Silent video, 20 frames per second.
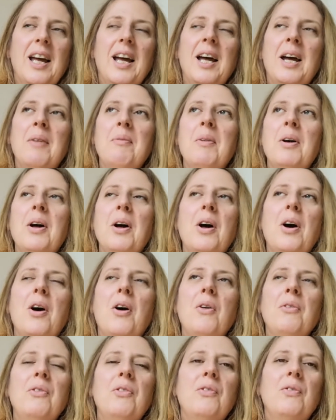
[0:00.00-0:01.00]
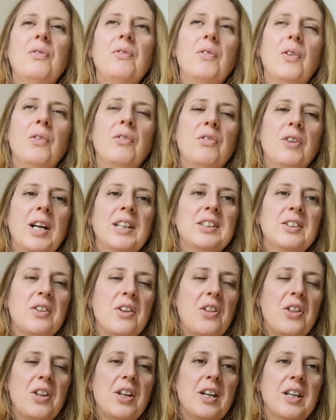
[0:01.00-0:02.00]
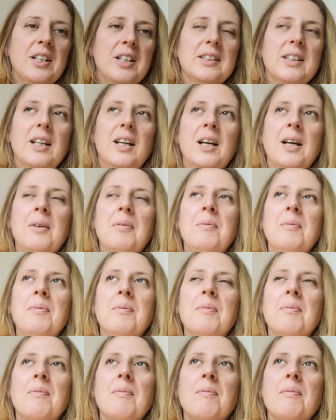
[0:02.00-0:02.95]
On Friday the 3rd, I'm